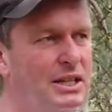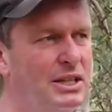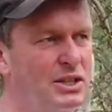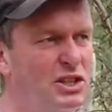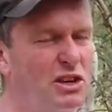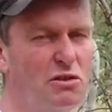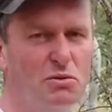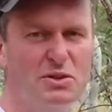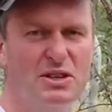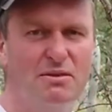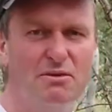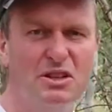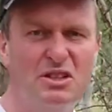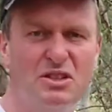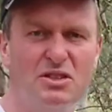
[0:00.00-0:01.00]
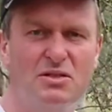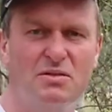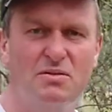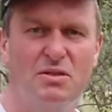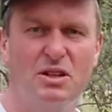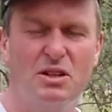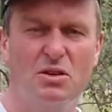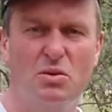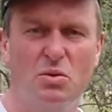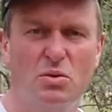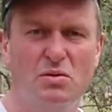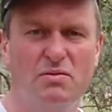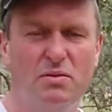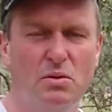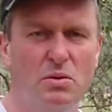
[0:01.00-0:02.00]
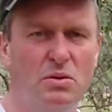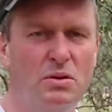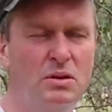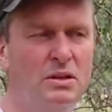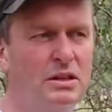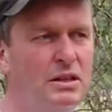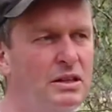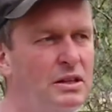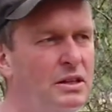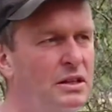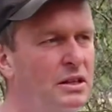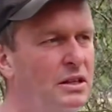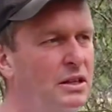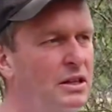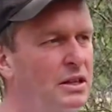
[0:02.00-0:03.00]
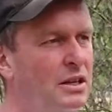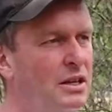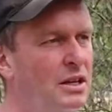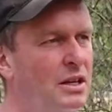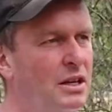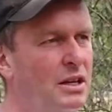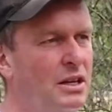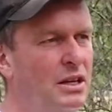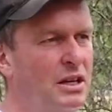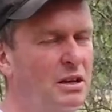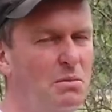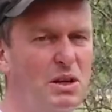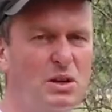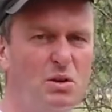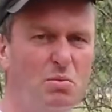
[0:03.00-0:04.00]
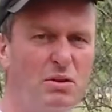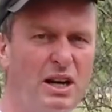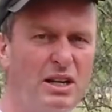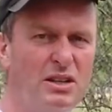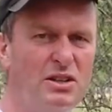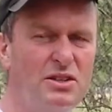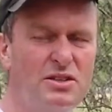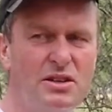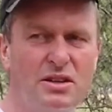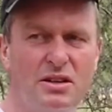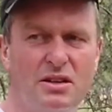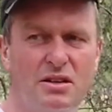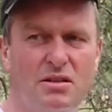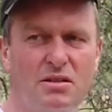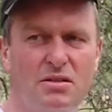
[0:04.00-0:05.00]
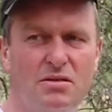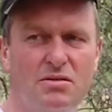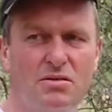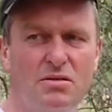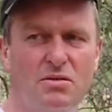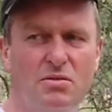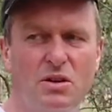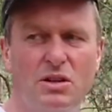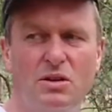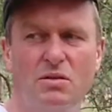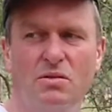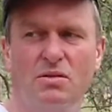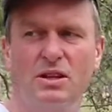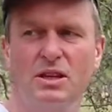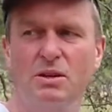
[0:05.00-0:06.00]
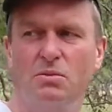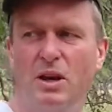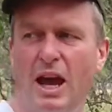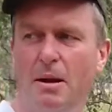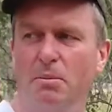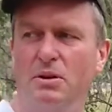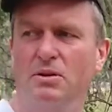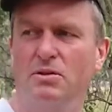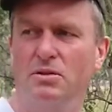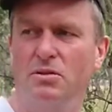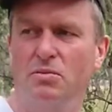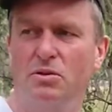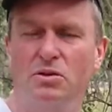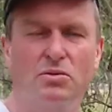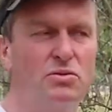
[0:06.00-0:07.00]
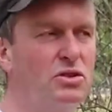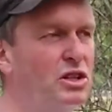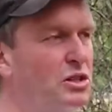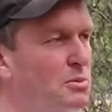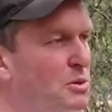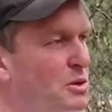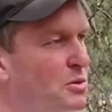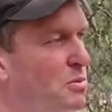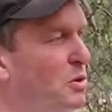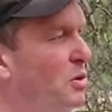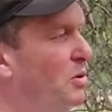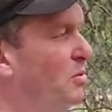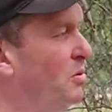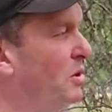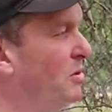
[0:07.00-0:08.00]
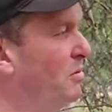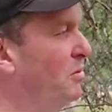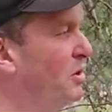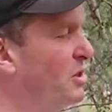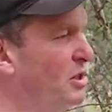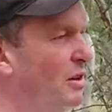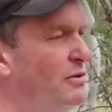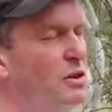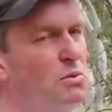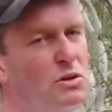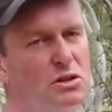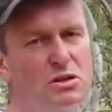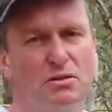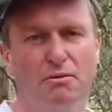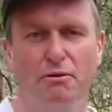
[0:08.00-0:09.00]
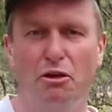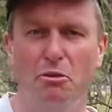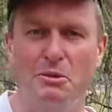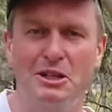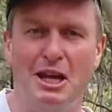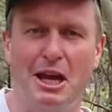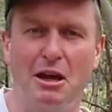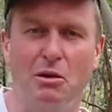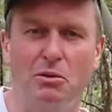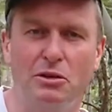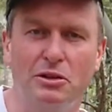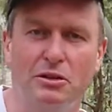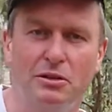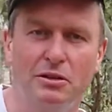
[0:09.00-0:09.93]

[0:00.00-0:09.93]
as though it was evidence in a court of law about your practice, your what you think happened, what your judgments were, what, what stuff you wanted to vomit out.